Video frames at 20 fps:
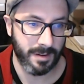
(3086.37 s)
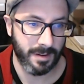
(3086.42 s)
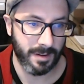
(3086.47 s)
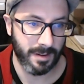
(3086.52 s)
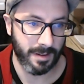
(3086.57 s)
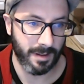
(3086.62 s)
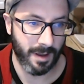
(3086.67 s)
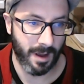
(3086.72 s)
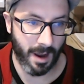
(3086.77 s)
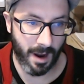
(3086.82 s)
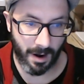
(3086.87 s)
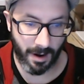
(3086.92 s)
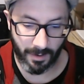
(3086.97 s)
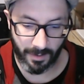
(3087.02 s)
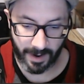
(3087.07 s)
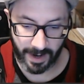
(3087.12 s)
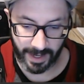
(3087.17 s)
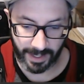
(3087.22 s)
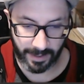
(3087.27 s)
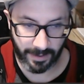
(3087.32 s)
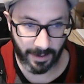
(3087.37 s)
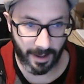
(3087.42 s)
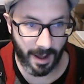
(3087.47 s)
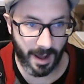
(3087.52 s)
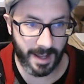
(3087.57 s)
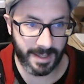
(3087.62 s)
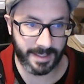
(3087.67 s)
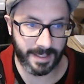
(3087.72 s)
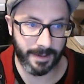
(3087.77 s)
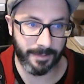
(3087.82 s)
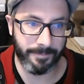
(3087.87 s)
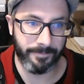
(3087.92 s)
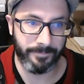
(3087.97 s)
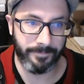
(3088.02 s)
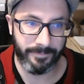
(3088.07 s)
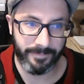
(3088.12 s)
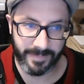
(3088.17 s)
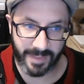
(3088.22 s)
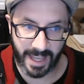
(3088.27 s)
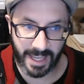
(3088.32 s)
All right. Awesome.
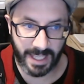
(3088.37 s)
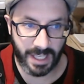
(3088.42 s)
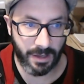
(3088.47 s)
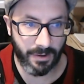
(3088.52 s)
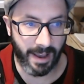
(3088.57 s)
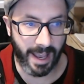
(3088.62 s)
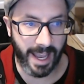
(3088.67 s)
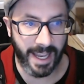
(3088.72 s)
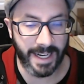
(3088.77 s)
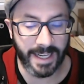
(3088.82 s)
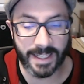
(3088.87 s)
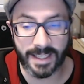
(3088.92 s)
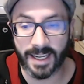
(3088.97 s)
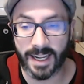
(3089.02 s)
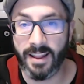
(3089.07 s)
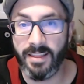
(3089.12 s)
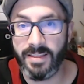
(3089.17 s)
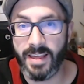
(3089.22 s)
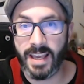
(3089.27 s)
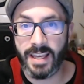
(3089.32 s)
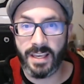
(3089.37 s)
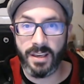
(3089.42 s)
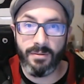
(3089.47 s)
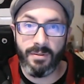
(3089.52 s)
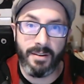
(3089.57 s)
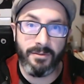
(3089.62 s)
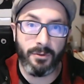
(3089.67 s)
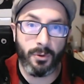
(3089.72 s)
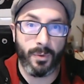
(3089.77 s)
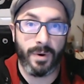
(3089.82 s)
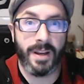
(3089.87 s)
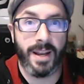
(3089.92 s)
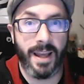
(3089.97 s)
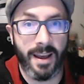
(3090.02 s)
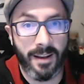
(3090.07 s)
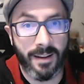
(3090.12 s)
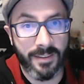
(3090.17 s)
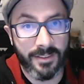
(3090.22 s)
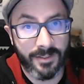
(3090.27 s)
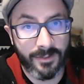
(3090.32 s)
Thank you, Aiden, and thank you everyone
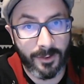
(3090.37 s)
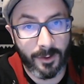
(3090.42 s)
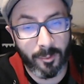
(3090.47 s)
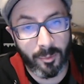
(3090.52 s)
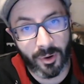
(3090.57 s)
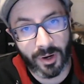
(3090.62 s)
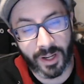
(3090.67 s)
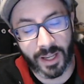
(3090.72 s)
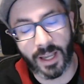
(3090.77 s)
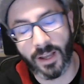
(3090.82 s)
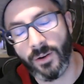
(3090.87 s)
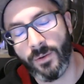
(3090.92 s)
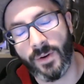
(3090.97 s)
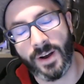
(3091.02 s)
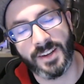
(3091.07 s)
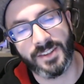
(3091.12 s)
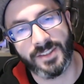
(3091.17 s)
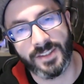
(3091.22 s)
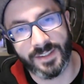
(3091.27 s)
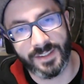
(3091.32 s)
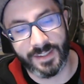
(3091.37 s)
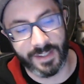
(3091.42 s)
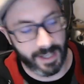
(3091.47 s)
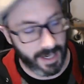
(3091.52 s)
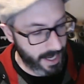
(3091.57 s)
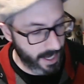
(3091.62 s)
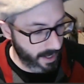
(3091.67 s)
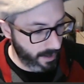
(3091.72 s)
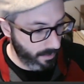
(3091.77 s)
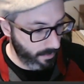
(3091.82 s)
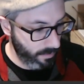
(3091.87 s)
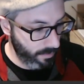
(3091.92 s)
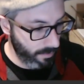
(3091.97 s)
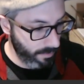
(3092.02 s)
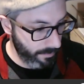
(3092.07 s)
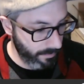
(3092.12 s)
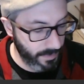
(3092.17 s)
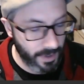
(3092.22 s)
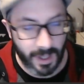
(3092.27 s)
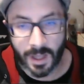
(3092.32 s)
else for bringing questions today. Woo.
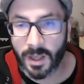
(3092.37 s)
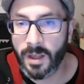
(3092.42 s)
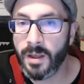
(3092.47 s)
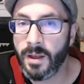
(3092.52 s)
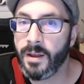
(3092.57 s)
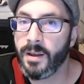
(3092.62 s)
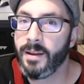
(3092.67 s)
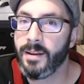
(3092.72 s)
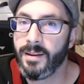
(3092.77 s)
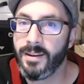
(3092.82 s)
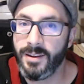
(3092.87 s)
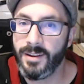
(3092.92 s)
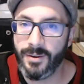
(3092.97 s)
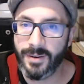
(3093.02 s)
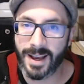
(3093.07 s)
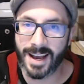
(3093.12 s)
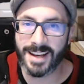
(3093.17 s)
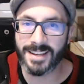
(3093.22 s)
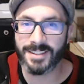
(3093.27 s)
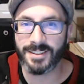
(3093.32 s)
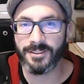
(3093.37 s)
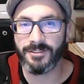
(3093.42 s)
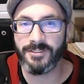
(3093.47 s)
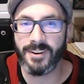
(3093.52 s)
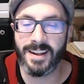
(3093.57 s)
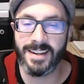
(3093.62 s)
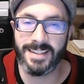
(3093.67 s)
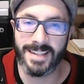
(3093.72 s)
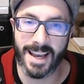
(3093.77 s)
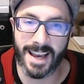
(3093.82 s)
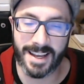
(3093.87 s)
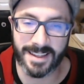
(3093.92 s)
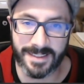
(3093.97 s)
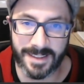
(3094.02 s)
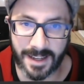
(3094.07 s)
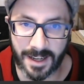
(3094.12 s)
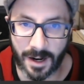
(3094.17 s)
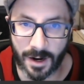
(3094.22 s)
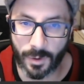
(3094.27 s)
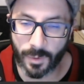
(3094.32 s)
You guys are
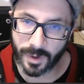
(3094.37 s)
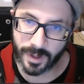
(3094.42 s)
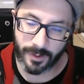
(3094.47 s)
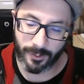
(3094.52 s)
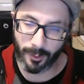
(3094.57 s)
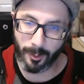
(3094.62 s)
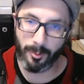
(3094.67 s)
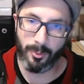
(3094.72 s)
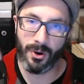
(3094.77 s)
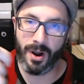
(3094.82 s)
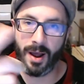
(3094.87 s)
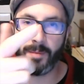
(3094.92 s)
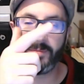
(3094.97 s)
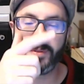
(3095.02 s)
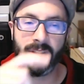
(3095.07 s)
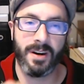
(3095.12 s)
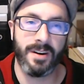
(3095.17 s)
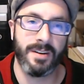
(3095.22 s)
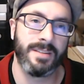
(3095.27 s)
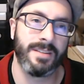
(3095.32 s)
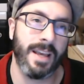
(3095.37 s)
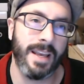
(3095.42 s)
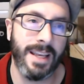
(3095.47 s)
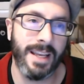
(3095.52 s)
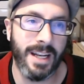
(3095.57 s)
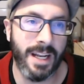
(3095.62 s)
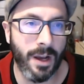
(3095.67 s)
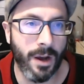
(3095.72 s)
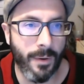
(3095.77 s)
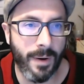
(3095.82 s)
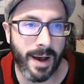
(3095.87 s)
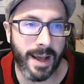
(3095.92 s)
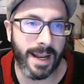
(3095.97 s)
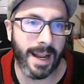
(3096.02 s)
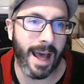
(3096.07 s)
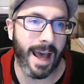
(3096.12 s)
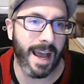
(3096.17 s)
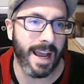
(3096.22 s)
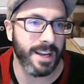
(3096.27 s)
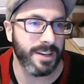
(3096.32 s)
fantastic, our wonderful Prop Tarts. And you know what?
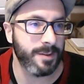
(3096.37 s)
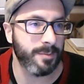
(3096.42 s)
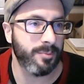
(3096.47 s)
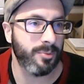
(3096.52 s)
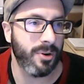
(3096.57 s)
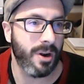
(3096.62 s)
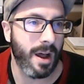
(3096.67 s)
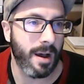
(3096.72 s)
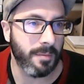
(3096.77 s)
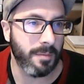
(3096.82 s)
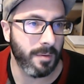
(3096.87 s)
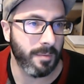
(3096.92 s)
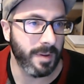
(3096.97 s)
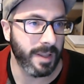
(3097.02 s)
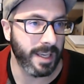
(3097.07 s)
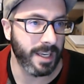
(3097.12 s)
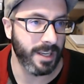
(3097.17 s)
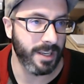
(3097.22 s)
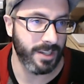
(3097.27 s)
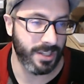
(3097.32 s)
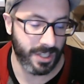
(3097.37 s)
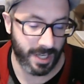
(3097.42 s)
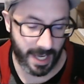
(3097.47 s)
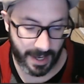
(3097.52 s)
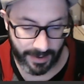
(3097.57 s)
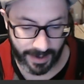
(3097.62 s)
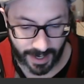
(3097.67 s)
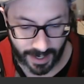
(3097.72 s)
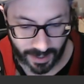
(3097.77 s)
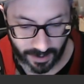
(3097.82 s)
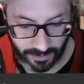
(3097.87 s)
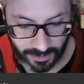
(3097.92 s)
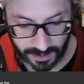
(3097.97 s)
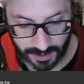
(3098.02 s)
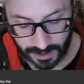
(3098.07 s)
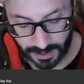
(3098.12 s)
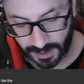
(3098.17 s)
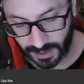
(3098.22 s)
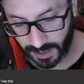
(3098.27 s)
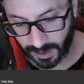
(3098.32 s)
I should probably shout out
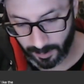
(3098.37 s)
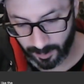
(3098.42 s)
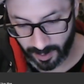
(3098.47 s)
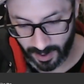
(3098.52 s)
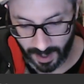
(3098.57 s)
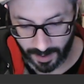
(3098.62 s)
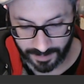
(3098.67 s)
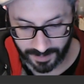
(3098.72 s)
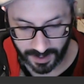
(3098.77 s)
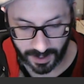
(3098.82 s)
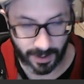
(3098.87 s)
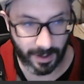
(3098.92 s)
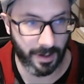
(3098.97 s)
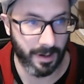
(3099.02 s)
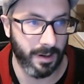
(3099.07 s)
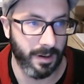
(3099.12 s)
the Prop Tart